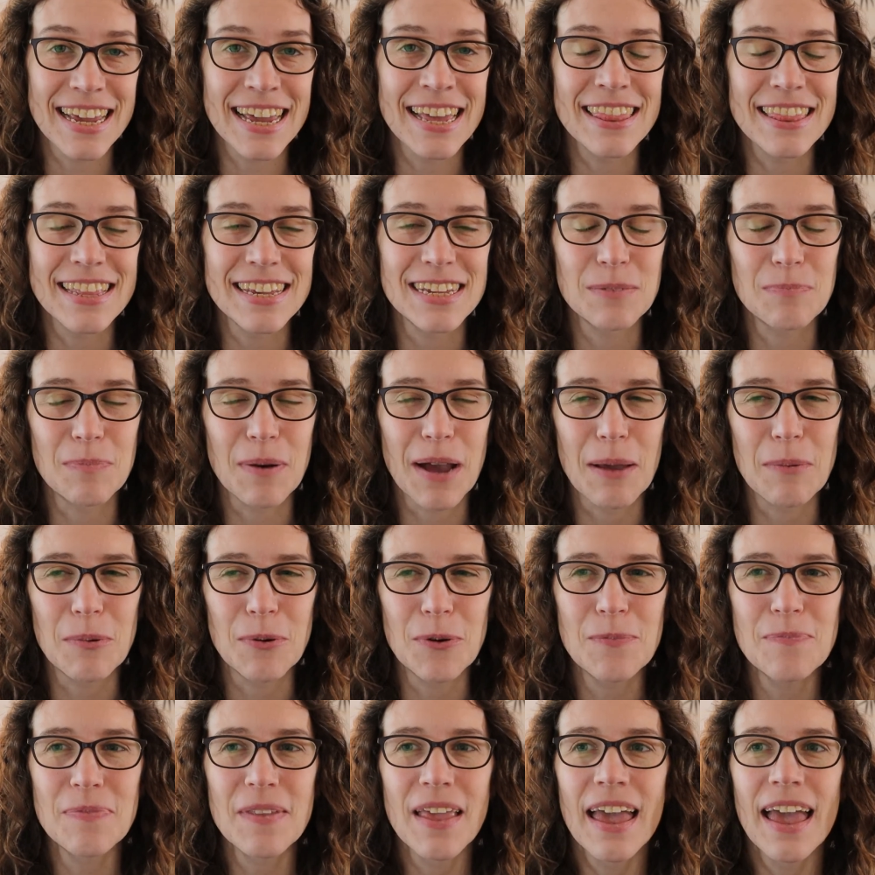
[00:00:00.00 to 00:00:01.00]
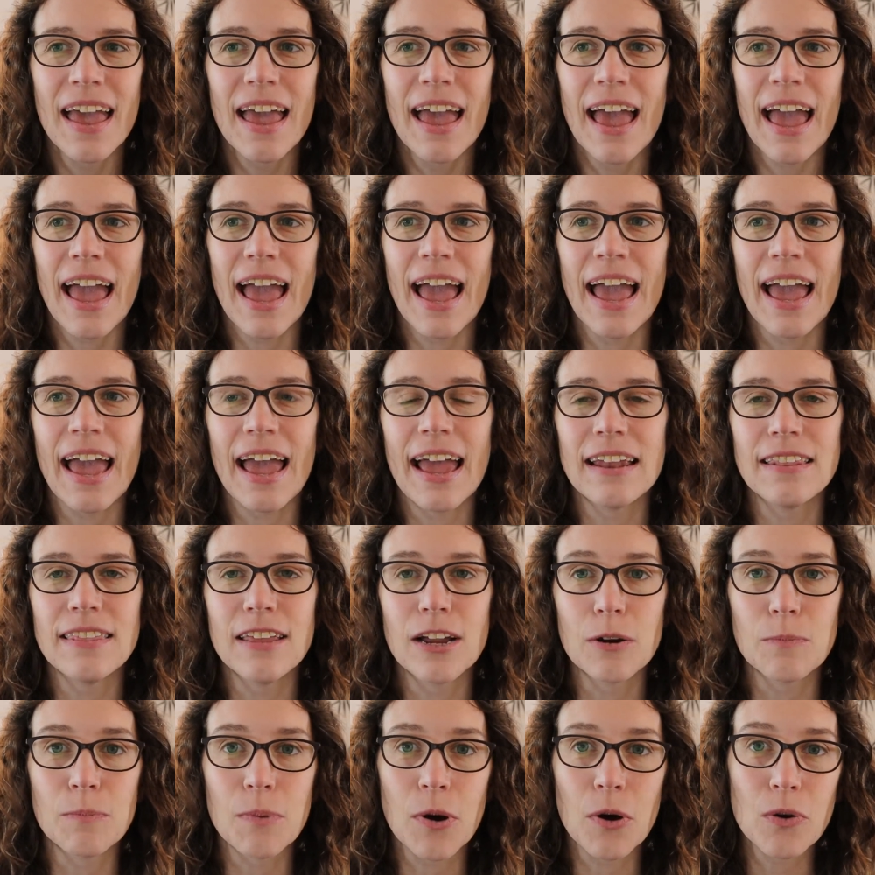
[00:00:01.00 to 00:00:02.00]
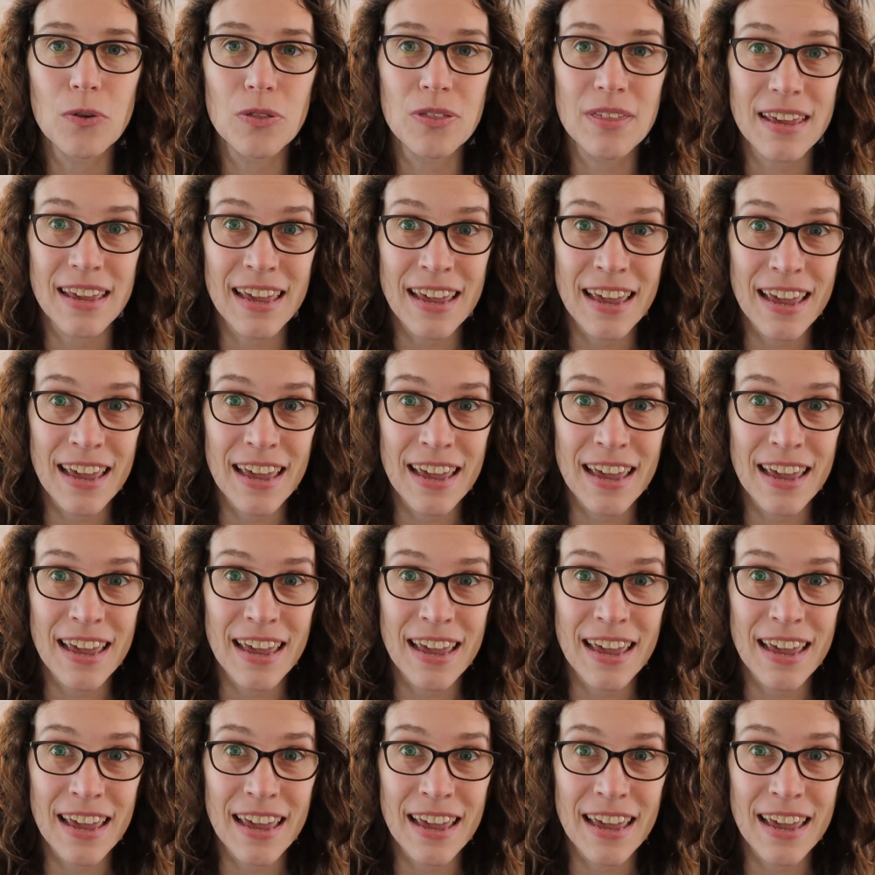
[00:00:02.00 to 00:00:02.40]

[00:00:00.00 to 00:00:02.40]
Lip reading: in this Bible, and they're both